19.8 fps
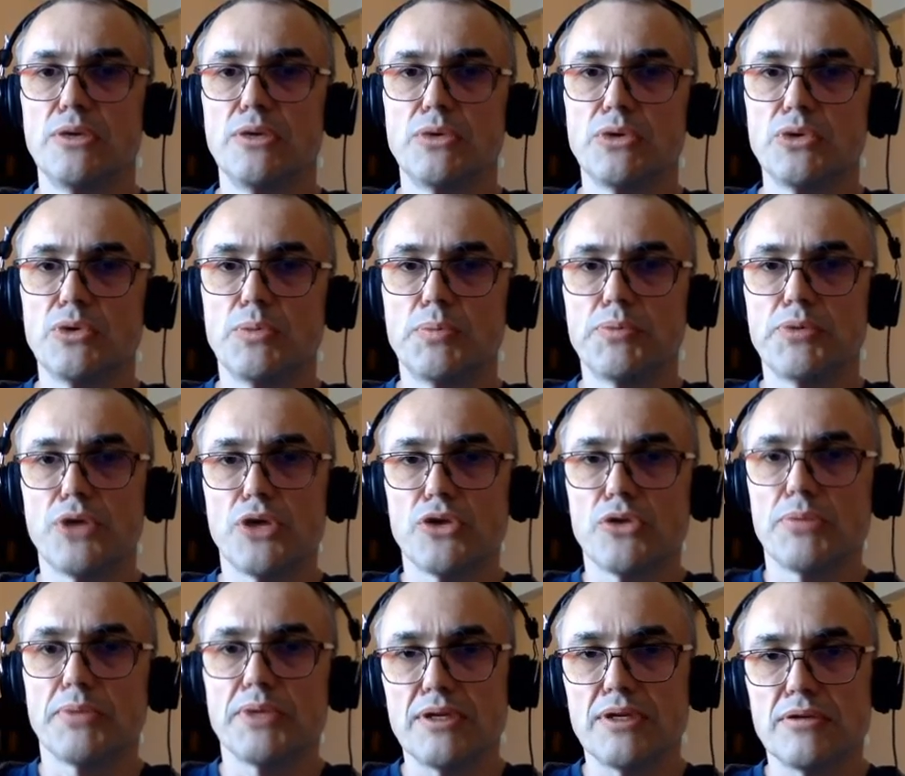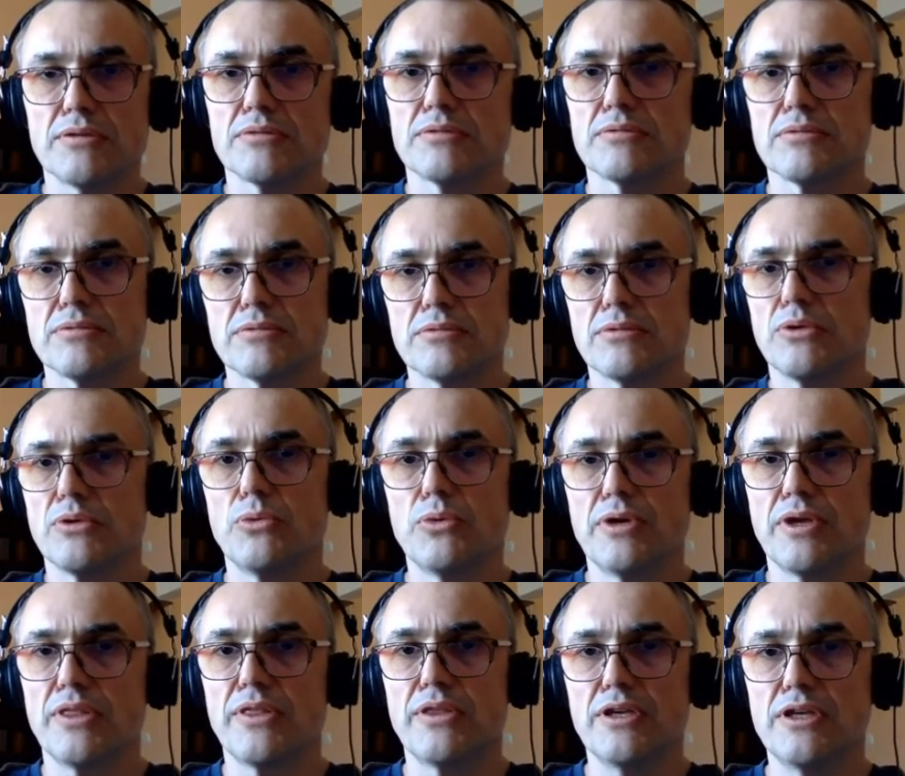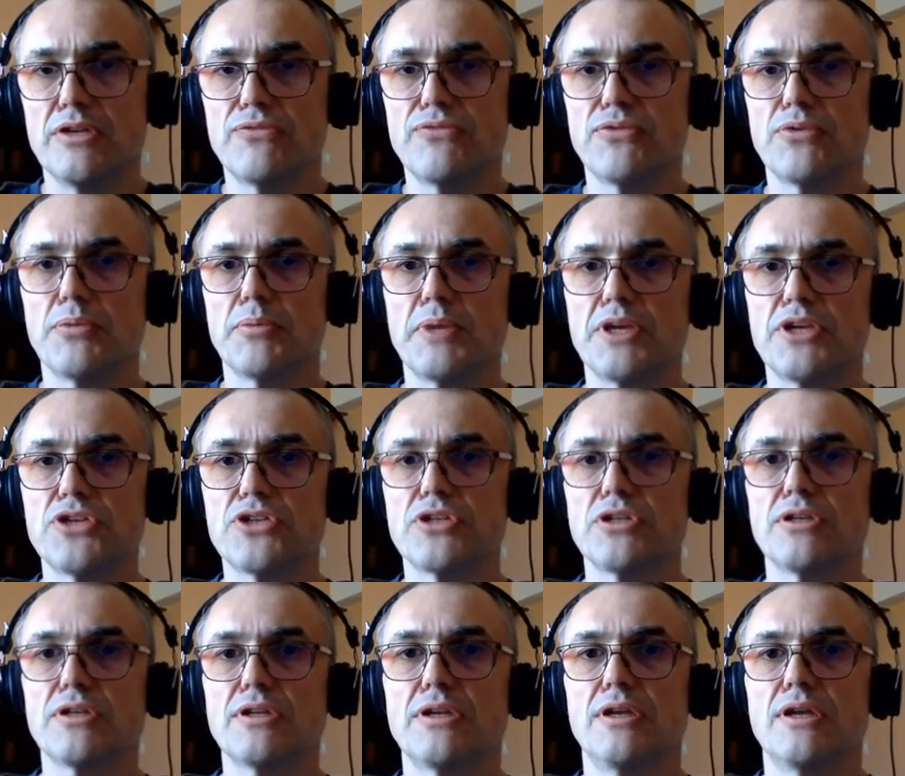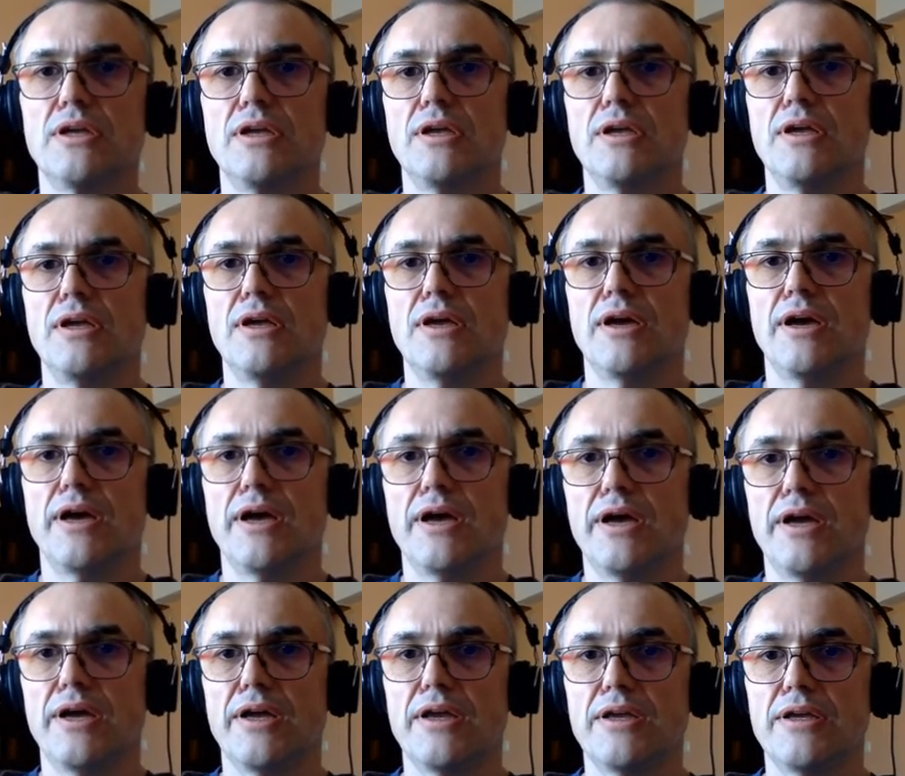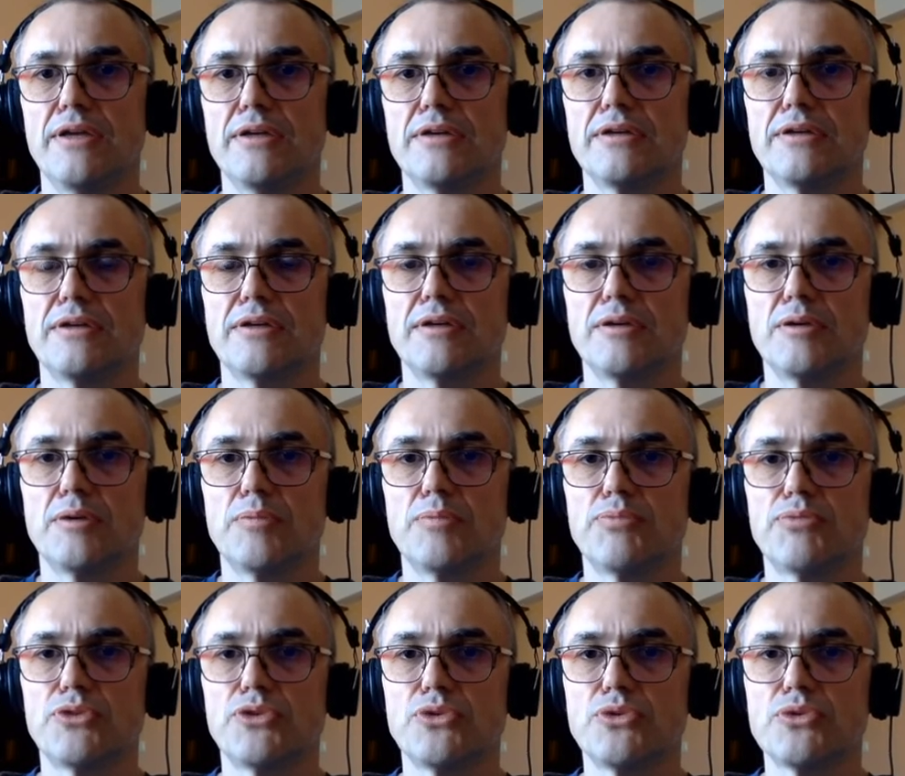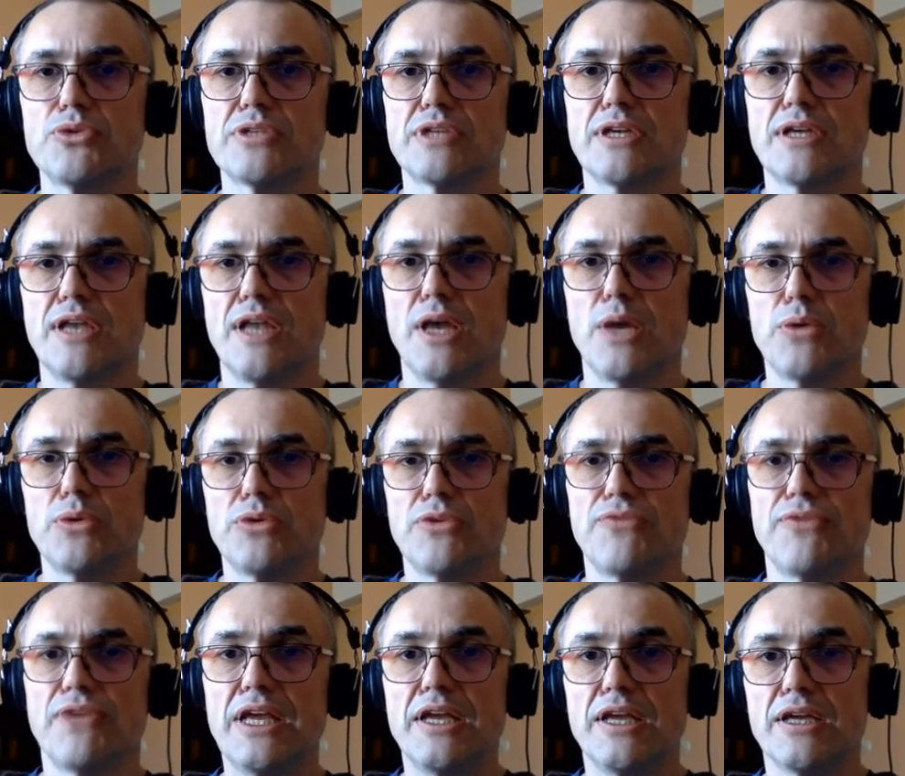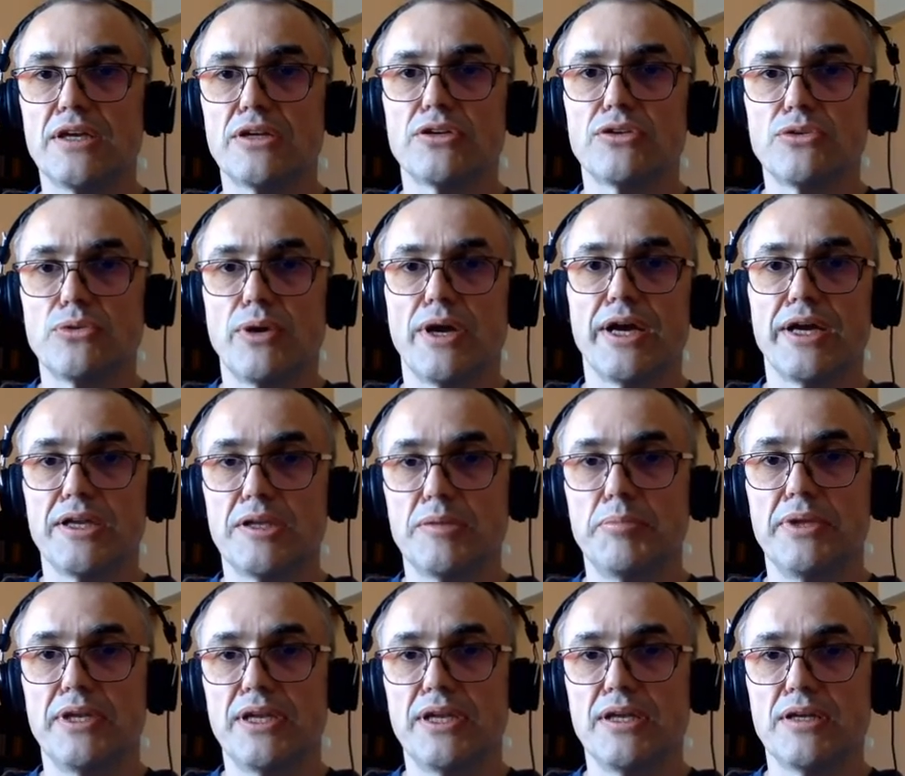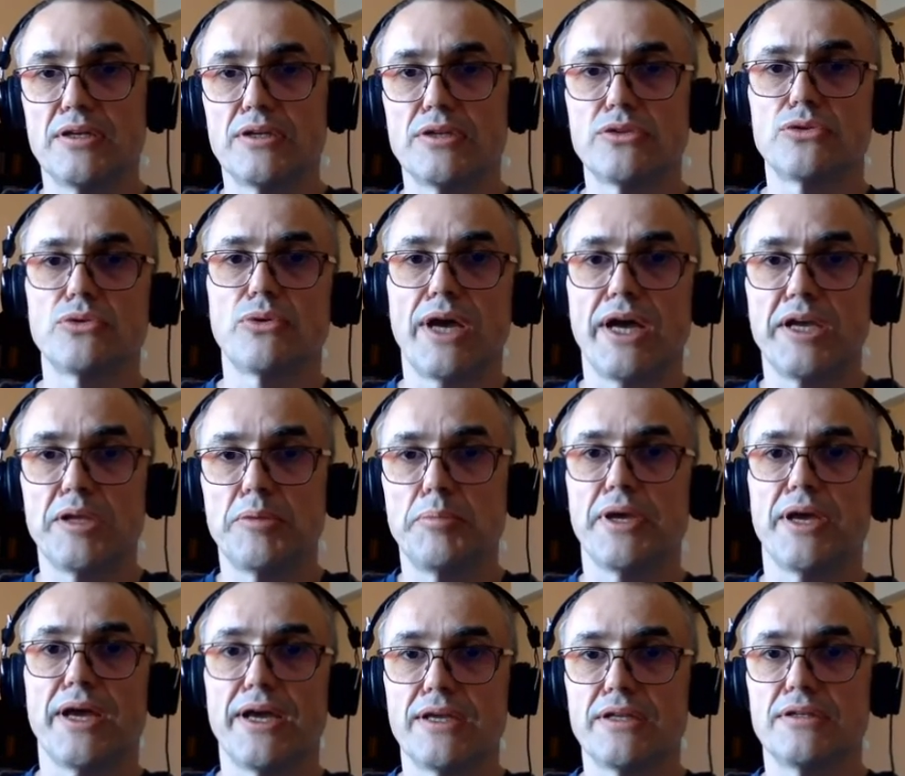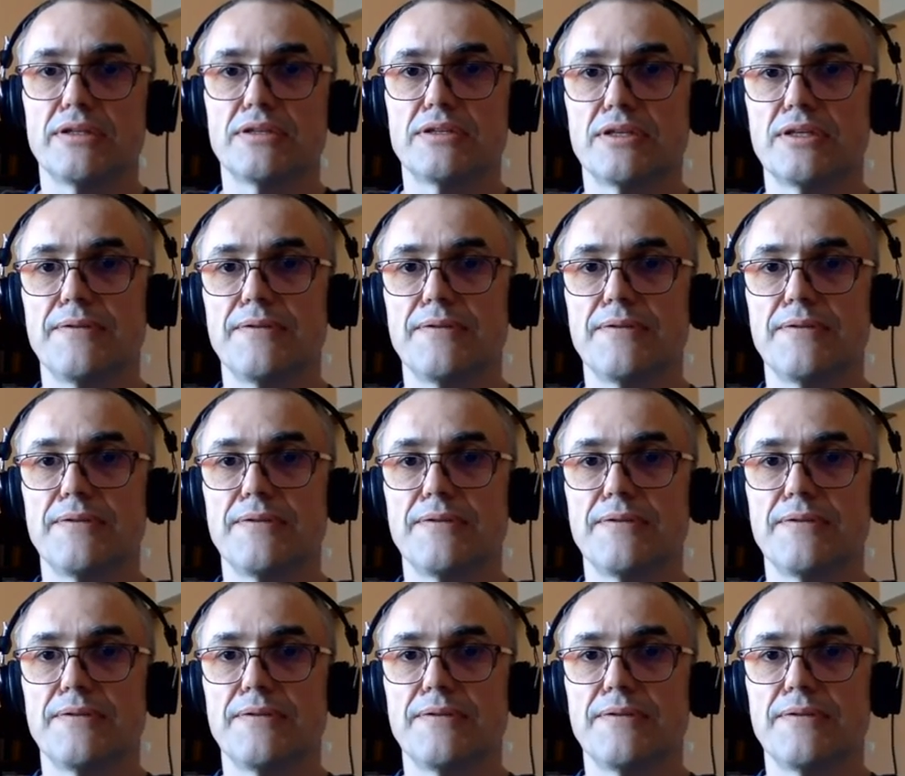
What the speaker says: When you prod me with information, I produce a cloud of ink to hide behind it.